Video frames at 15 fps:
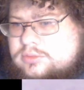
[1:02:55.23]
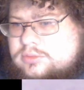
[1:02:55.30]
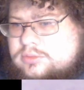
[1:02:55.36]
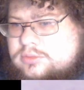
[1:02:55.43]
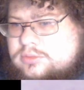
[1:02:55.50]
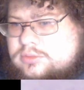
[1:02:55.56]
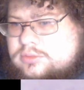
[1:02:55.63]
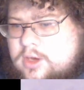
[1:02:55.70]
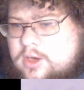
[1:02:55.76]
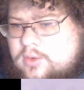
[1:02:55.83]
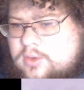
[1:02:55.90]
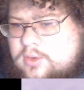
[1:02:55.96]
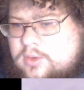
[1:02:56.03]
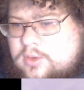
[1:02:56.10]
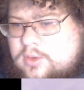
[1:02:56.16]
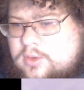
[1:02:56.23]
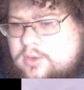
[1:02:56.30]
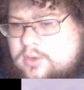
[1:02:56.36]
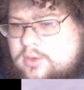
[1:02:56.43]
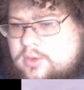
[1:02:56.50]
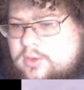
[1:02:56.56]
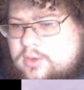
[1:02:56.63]
But I don't
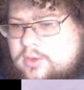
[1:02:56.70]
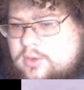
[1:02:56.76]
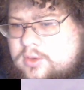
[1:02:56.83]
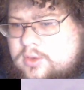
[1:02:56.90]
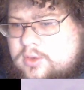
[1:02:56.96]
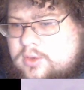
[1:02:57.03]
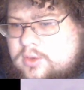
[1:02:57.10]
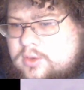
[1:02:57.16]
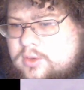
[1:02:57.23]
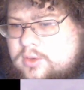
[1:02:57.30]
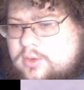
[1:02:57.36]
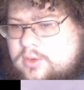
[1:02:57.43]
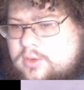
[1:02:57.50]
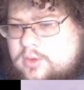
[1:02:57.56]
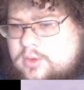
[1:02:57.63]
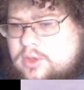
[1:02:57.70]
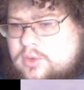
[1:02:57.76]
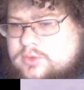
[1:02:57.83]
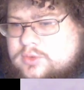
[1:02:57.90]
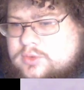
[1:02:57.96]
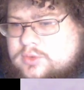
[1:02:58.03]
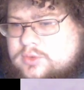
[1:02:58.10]
know how to
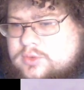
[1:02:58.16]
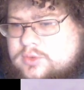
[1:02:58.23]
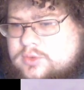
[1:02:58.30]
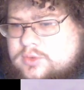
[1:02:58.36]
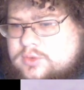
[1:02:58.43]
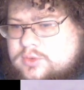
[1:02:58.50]
use it.